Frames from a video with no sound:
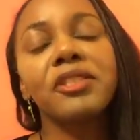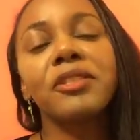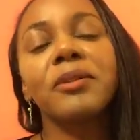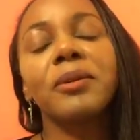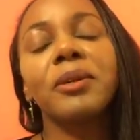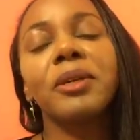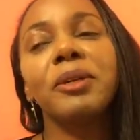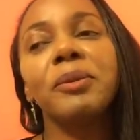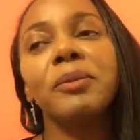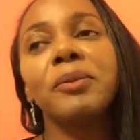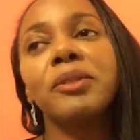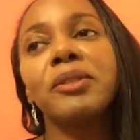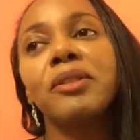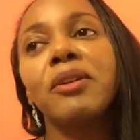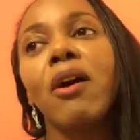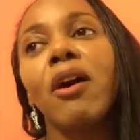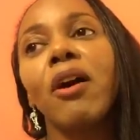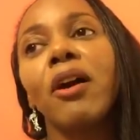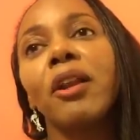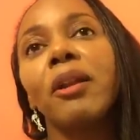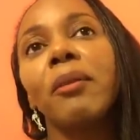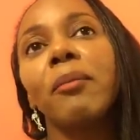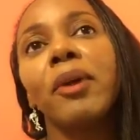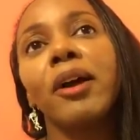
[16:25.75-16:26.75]
so he was
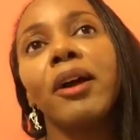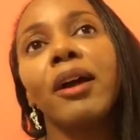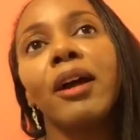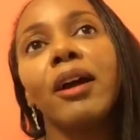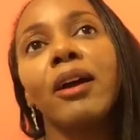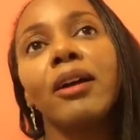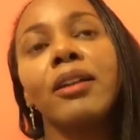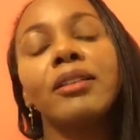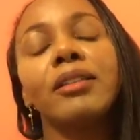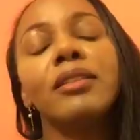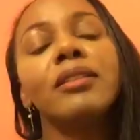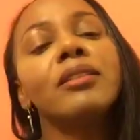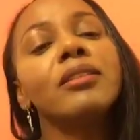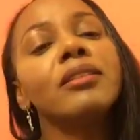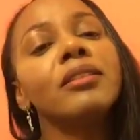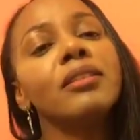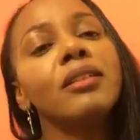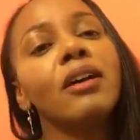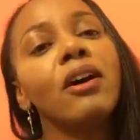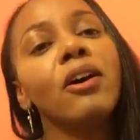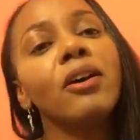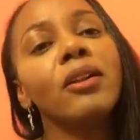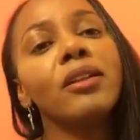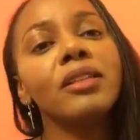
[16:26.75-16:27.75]
talking about how
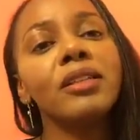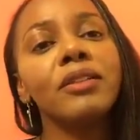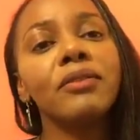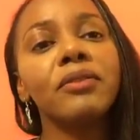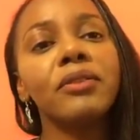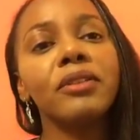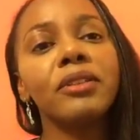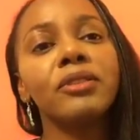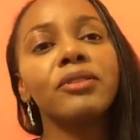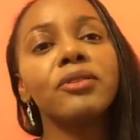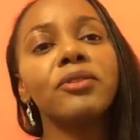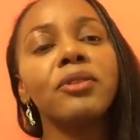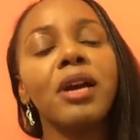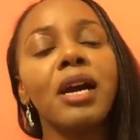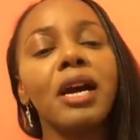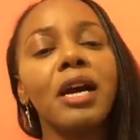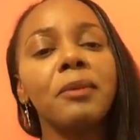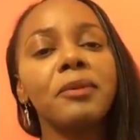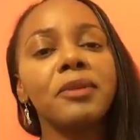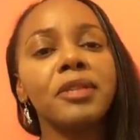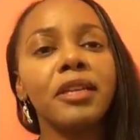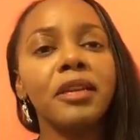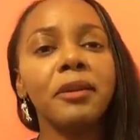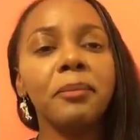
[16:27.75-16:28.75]
all the different
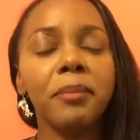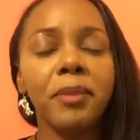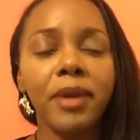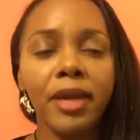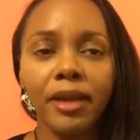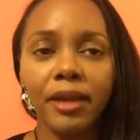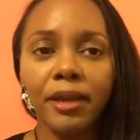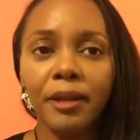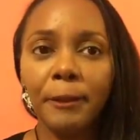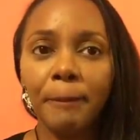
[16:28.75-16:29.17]
tribes that he met.